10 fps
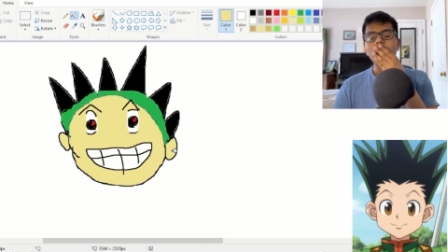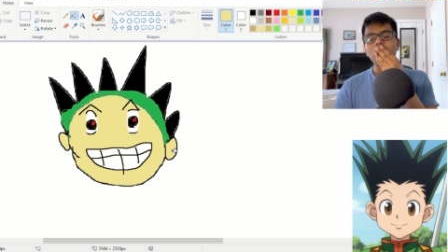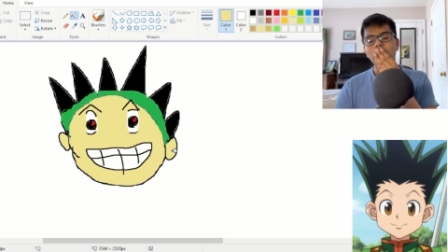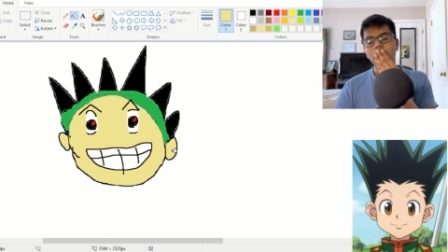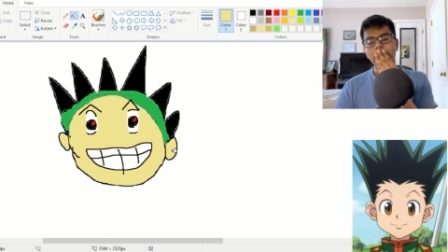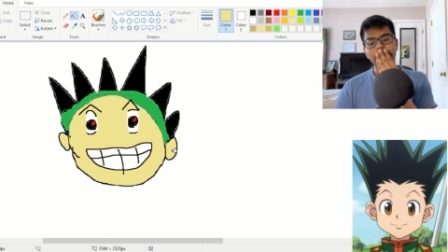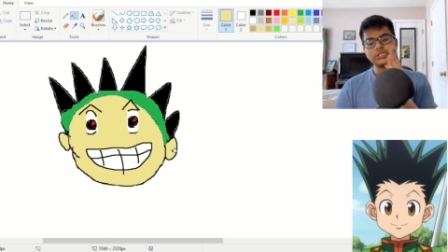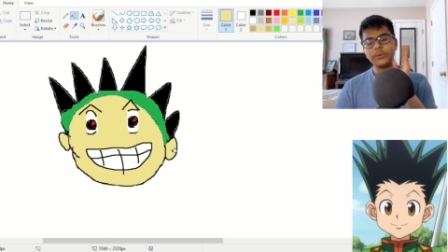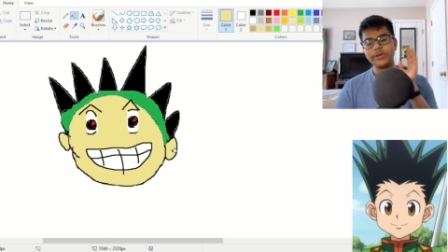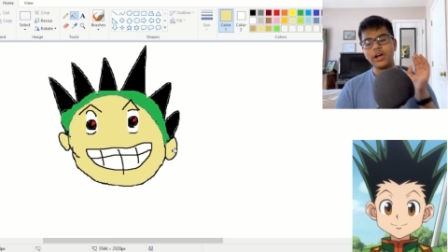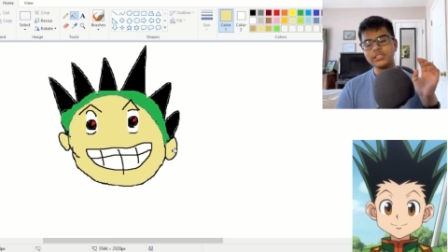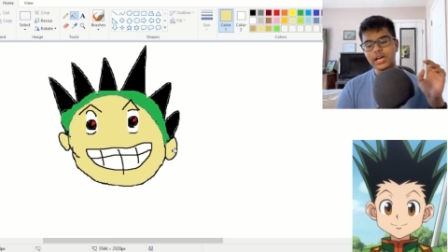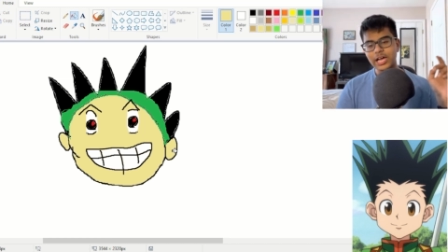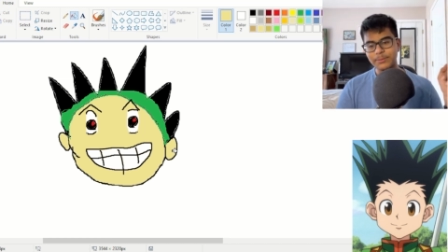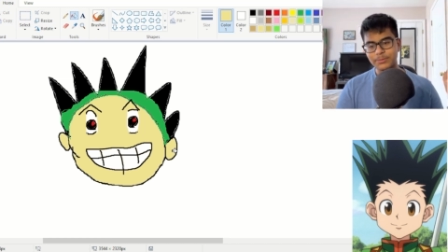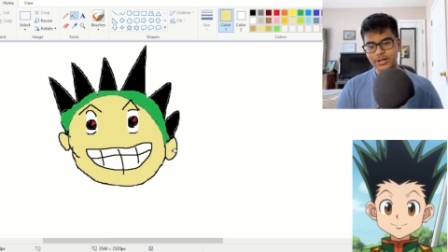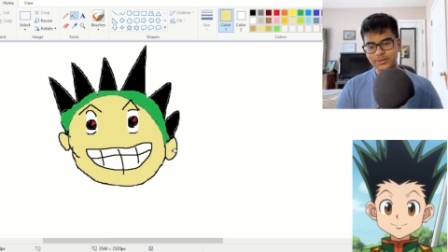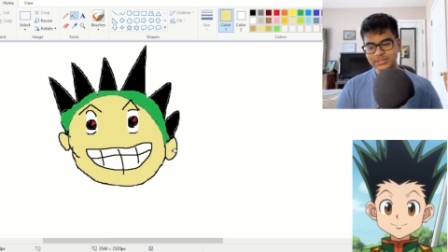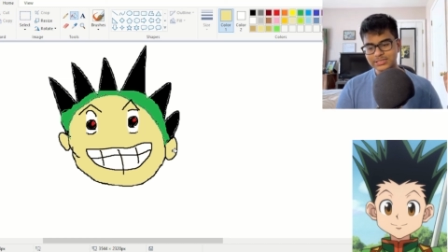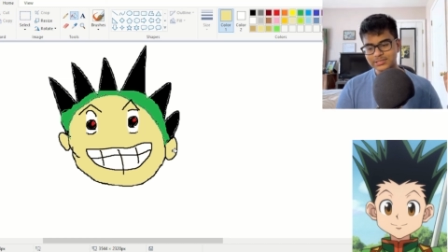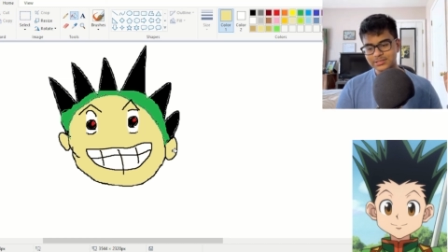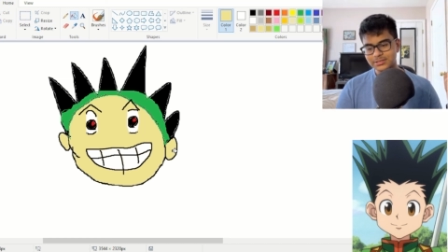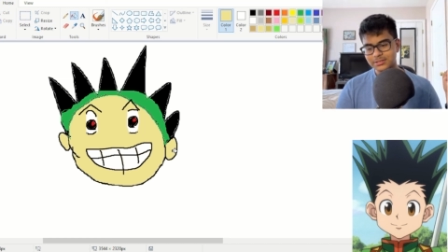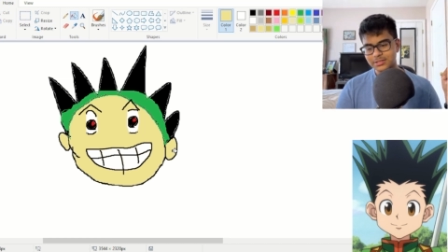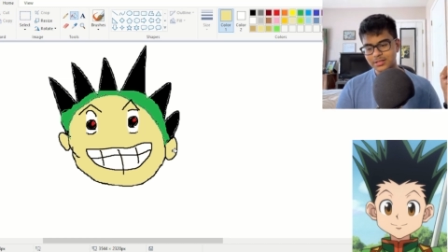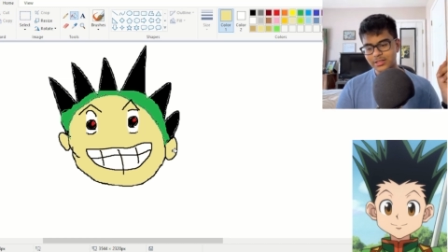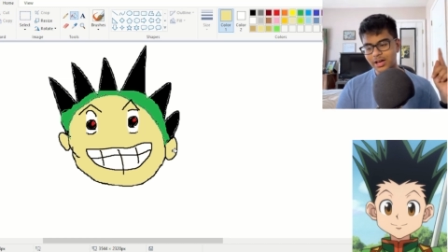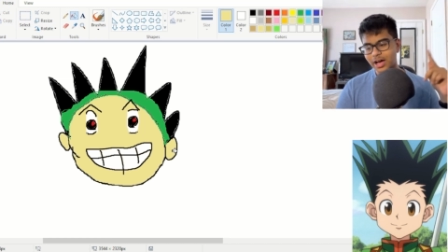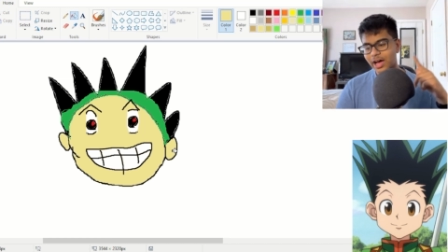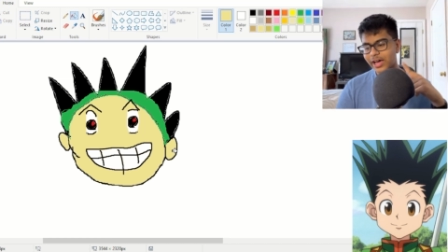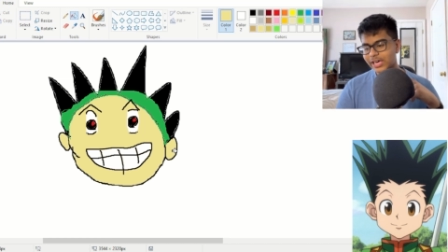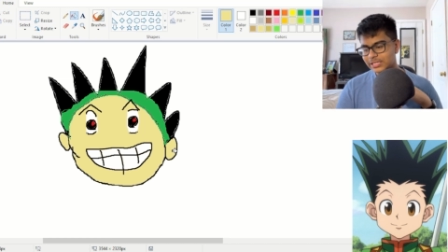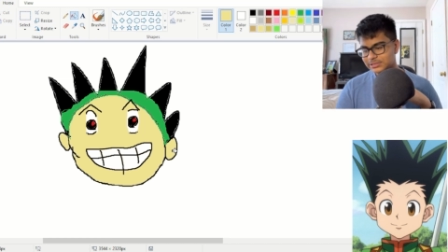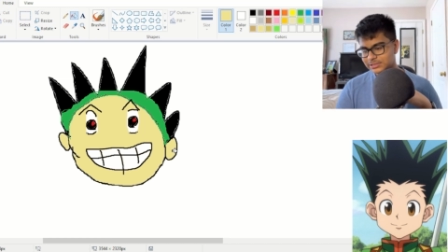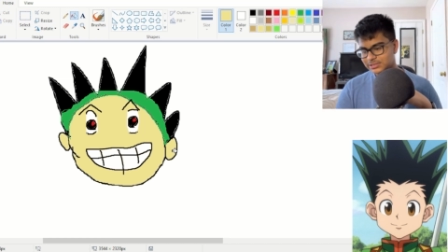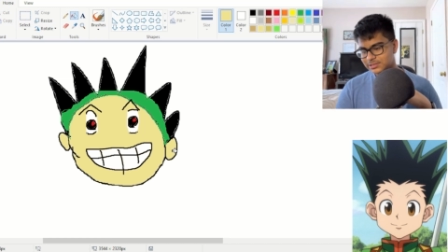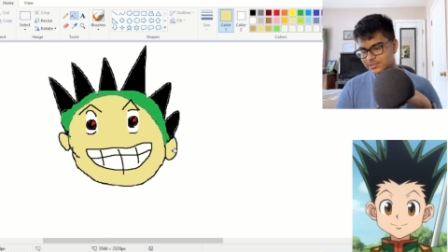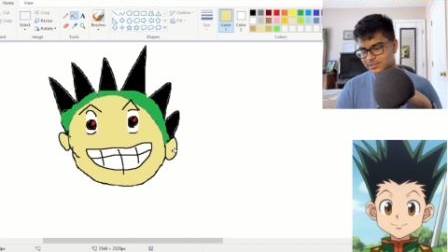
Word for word: Oh, okay. So we got the eyebrows, the eyes